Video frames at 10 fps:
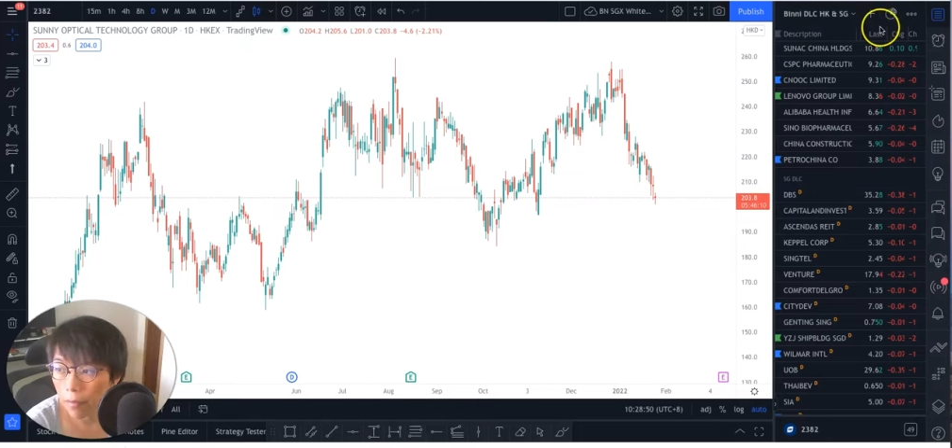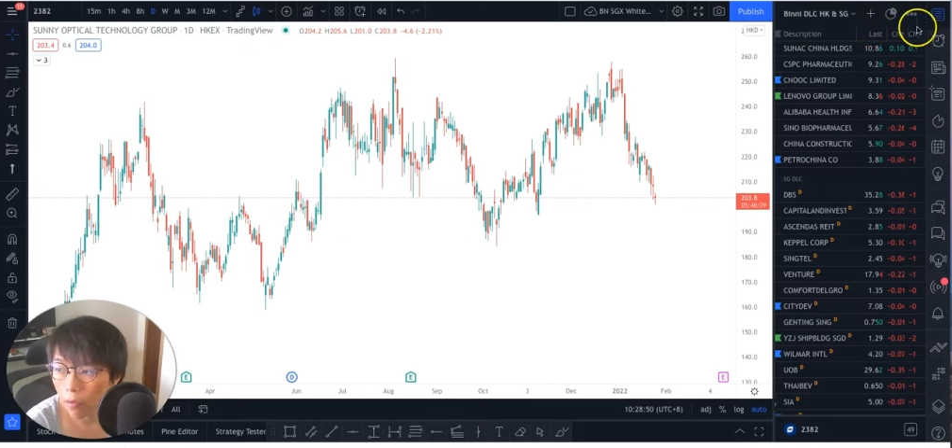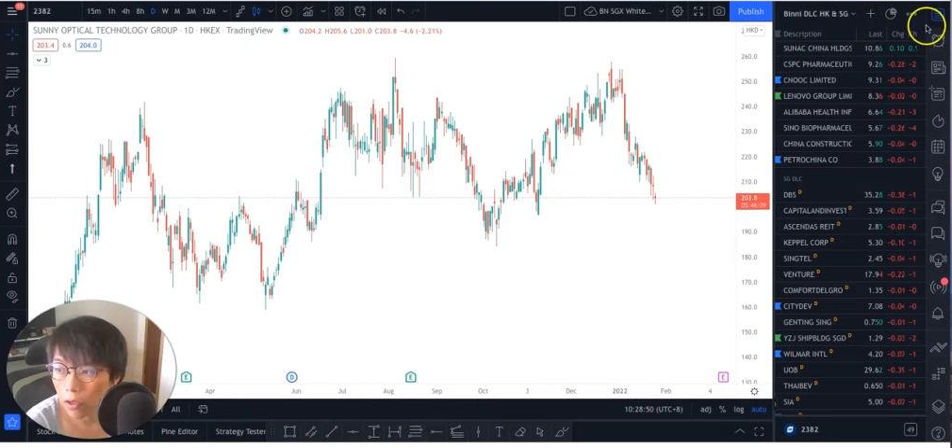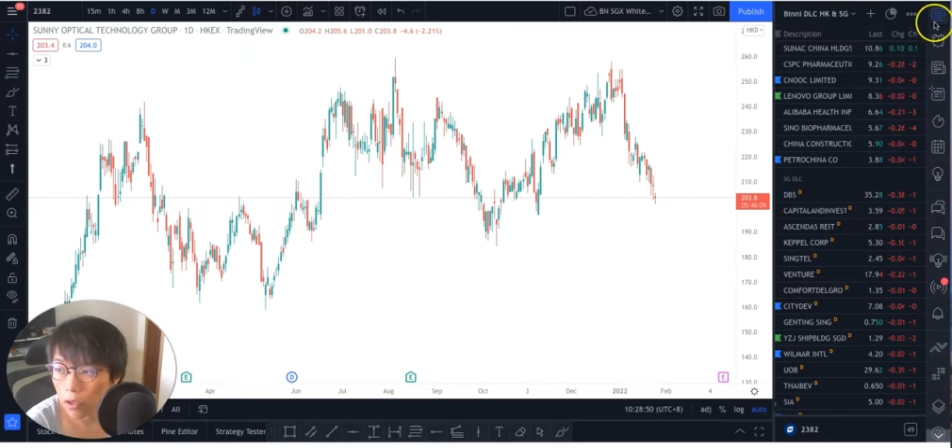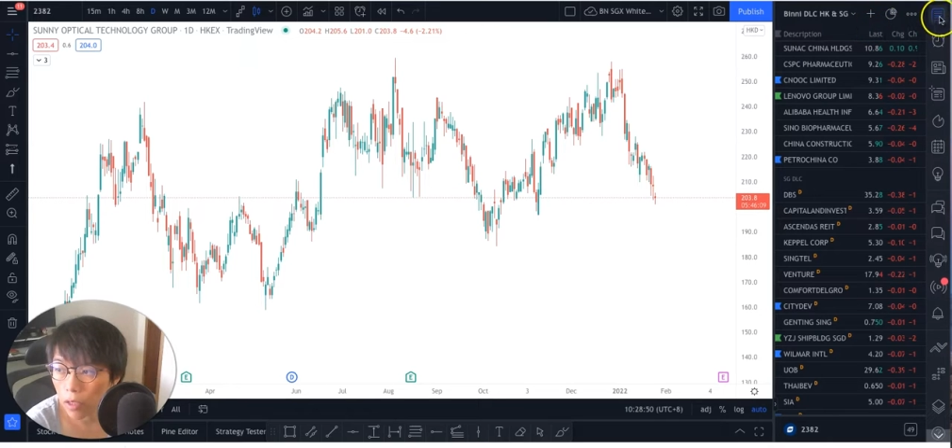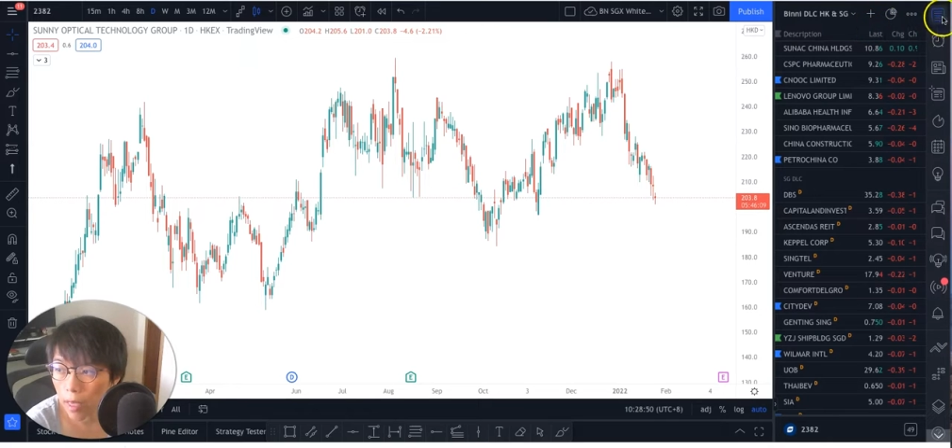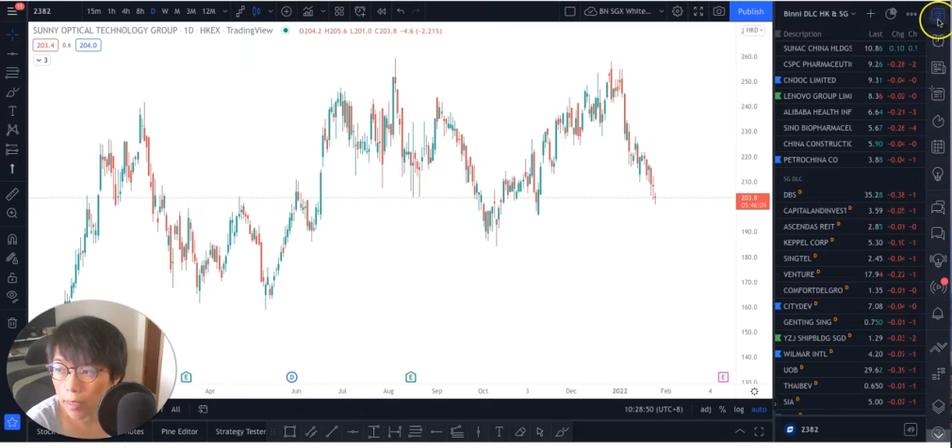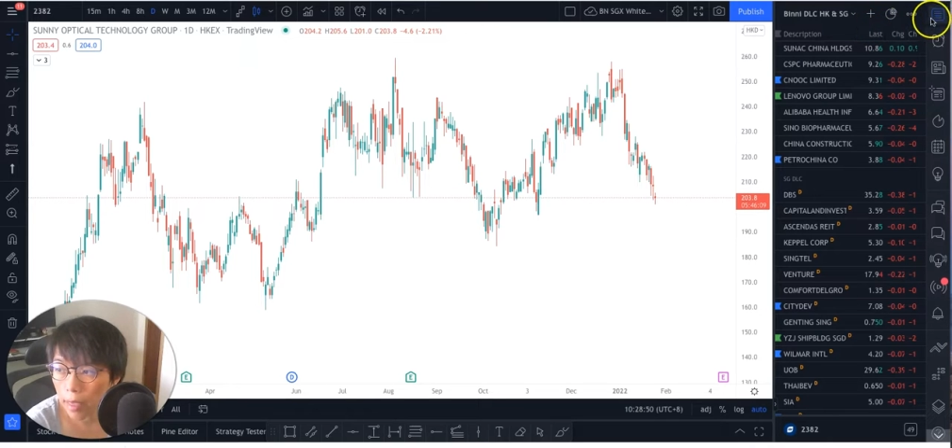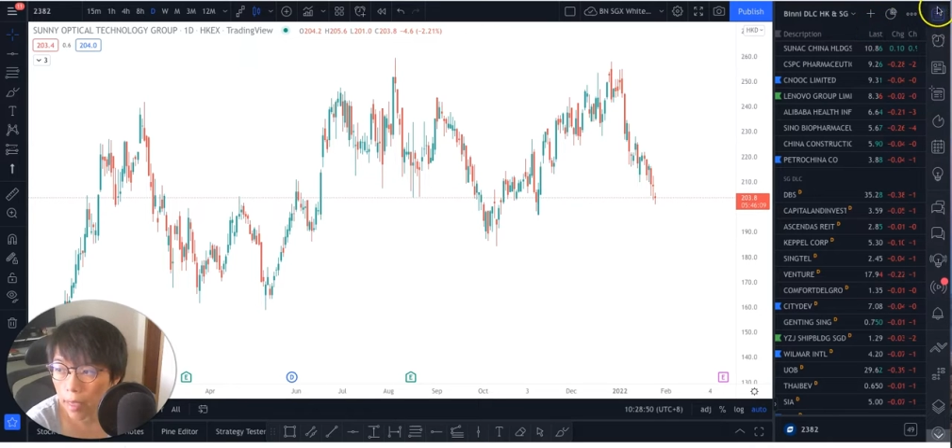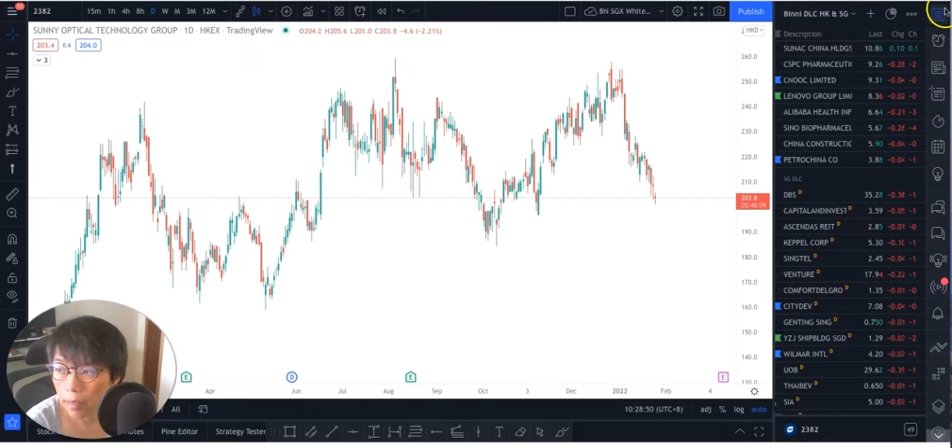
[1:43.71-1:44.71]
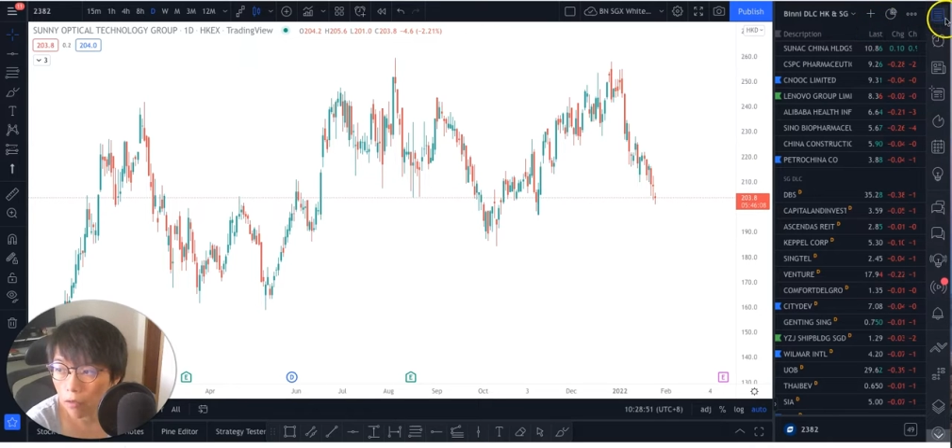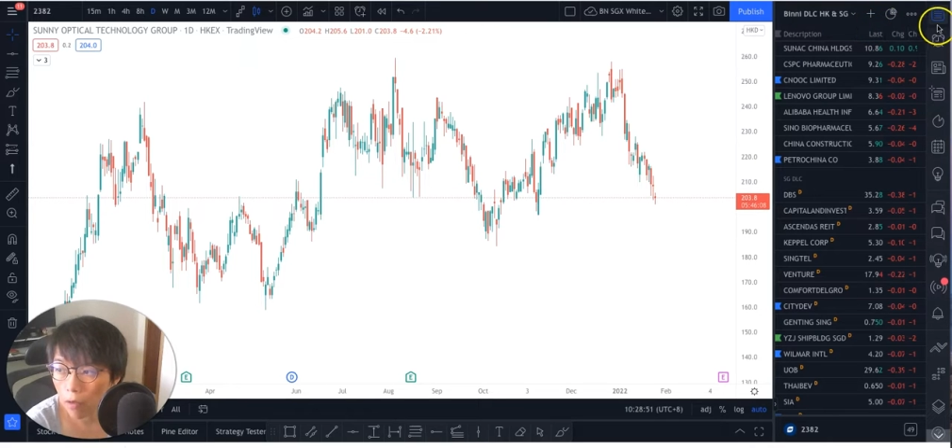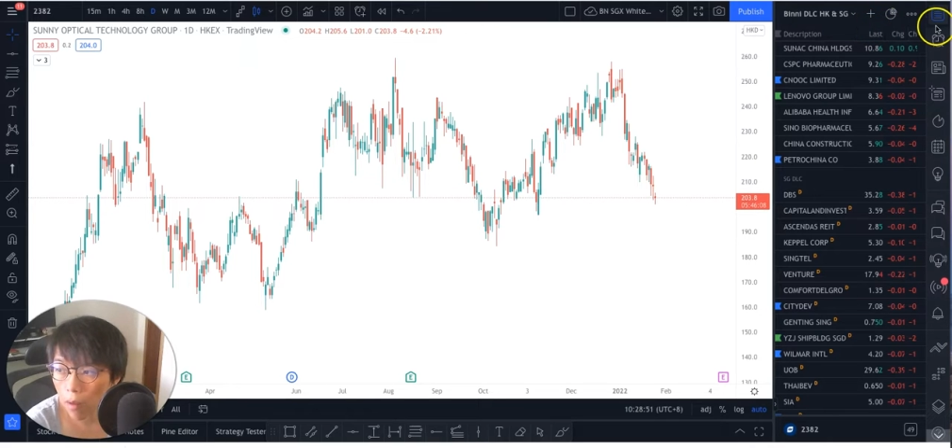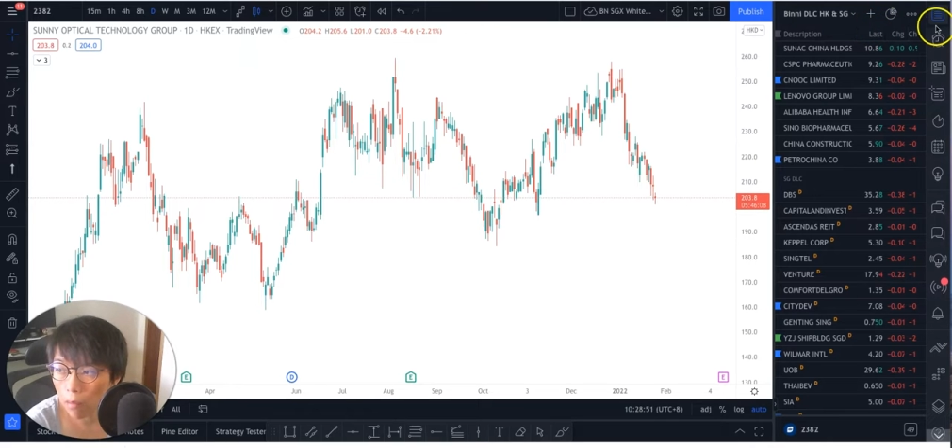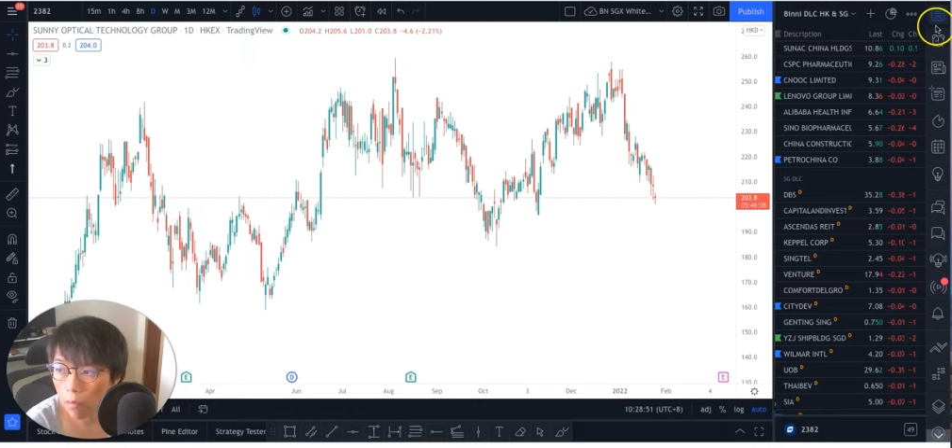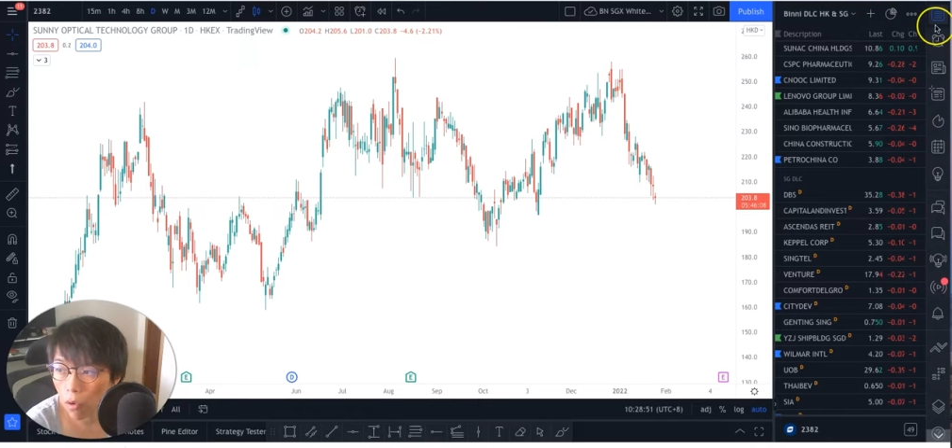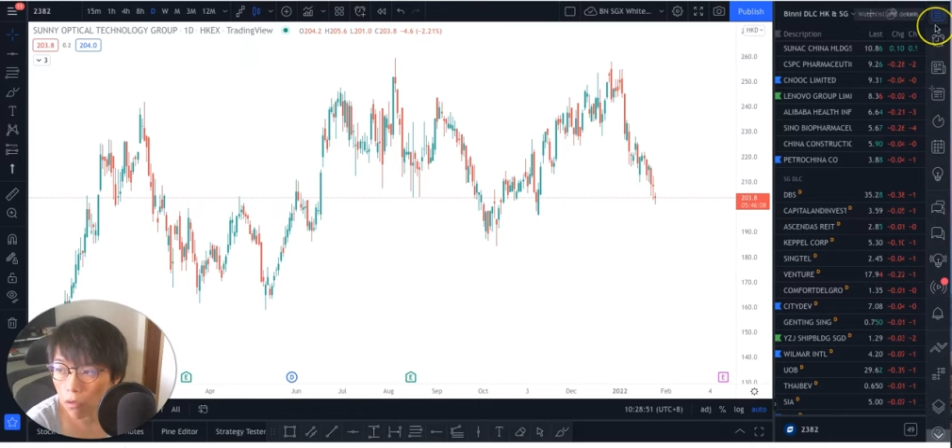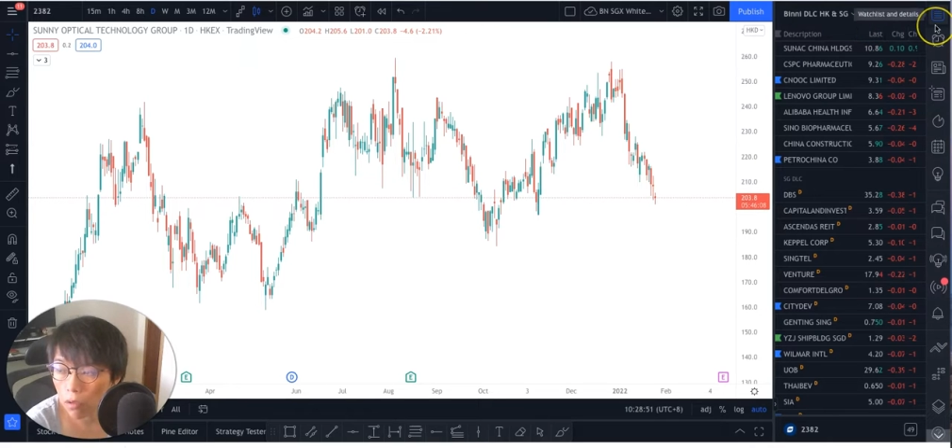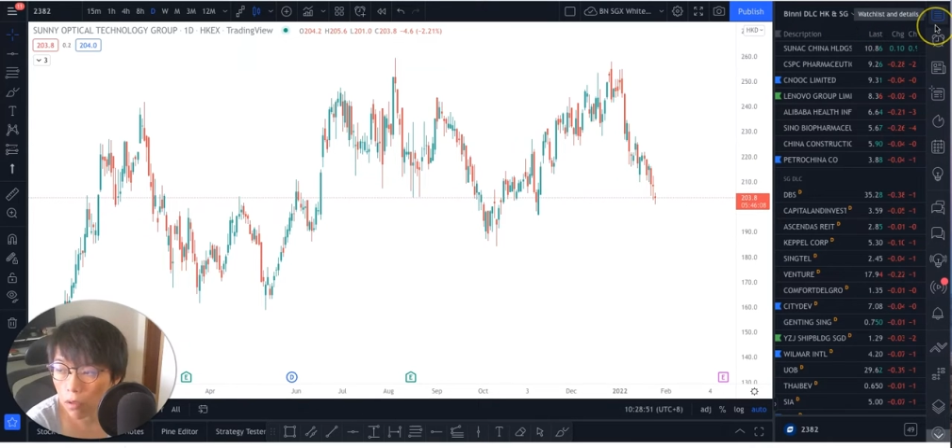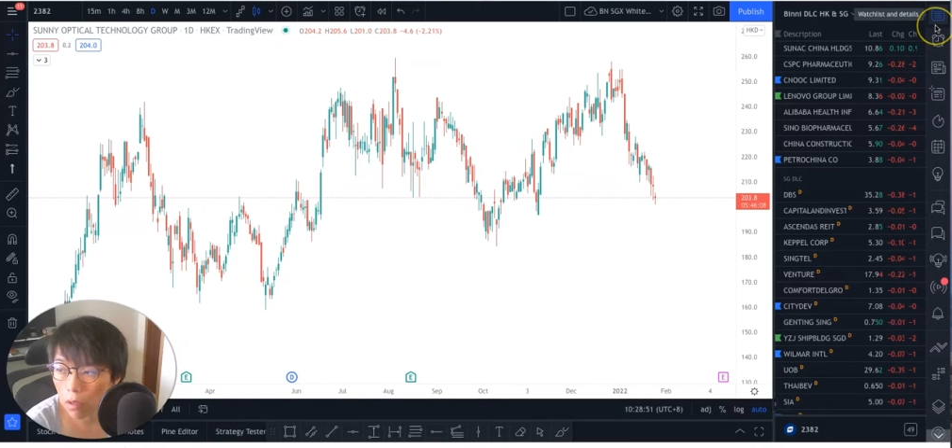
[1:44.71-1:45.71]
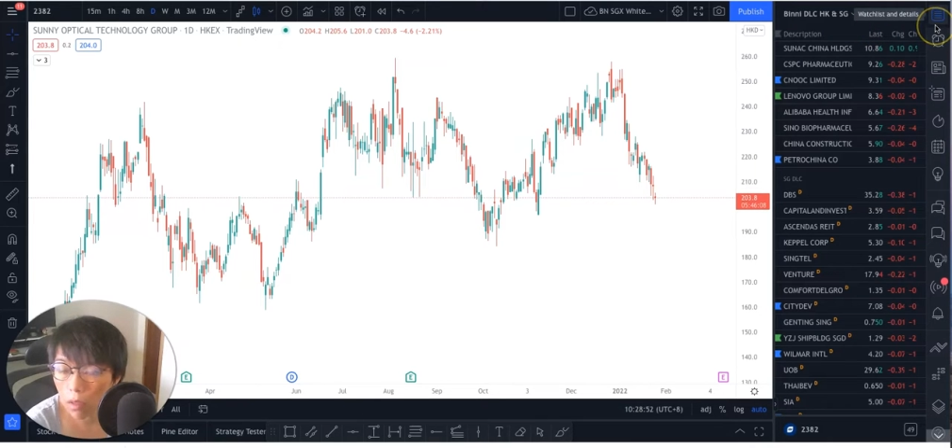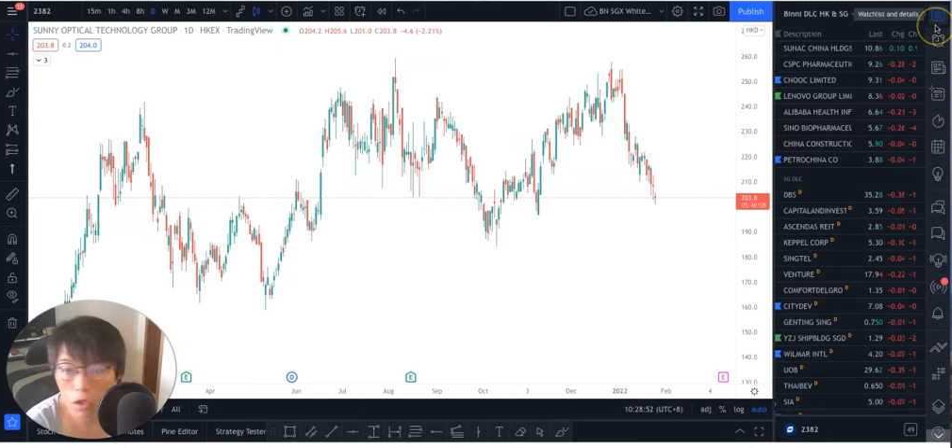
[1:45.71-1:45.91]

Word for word: which is at the rightmost,